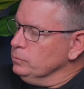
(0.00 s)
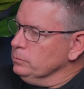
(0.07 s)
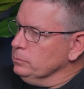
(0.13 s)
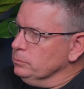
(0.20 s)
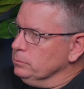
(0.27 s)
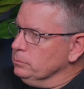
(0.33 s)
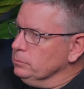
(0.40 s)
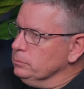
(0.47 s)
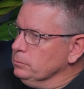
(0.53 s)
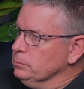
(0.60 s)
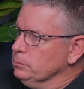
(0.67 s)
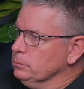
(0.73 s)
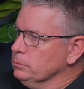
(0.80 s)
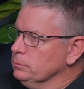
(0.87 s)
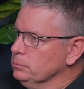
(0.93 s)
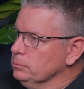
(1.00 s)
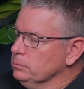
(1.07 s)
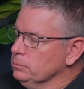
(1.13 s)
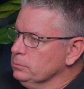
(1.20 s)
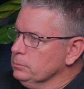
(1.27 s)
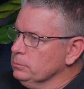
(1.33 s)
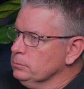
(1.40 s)

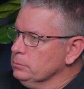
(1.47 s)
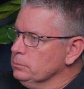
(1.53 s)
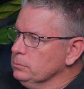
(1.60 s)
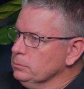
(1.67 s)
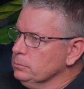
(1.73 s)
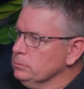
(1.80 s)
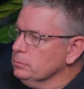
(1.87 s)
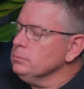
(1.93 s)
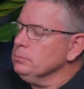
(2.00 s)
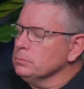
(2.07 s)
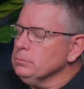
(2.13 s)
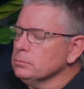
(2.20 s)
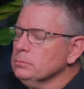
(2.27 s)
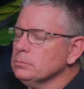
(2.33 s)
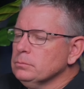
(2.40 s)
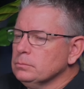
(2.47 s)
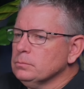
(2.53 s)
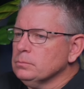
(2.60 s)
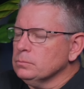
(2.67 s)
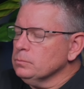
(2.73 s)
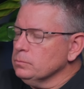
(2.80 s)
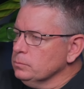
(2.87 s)

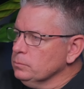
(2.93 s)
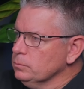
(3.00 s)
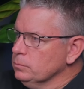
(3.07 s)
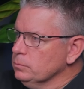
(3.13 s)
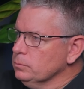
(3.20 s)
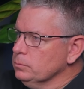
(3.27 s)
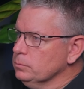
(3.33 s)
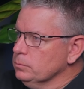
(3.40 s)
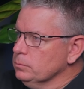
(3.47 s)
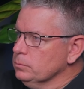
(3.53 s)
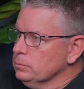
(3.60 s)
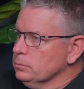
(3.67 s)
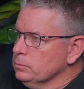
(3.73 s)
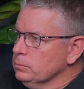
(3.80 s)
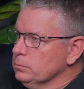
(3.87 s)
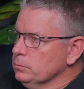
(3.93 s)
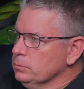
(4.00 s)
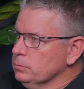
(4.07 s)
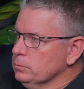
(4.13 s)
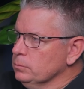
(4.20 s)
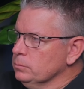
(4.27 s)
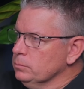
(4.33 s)

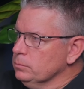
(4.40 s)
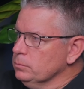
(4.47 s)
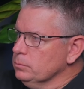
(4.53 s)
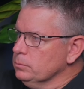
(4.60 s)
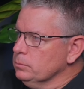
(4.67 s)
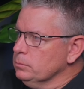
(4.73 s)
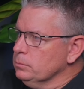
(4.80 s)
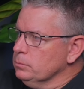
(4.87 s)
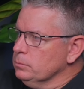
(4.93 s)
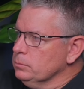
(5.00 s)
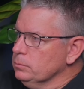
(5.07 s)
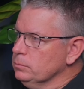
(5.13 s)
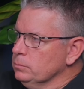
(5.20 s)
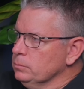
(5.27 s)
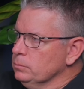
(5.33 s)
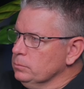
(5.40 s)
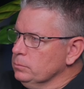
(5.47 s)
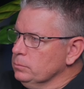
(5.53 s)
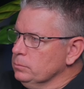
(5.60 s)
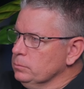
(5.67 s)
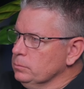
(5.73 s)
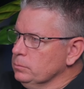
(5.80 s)

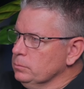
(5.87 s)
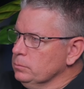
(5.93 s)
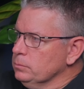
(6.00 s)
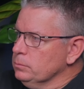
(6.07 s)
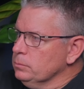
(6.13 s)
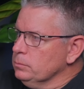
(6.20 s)
This person isn't speaking.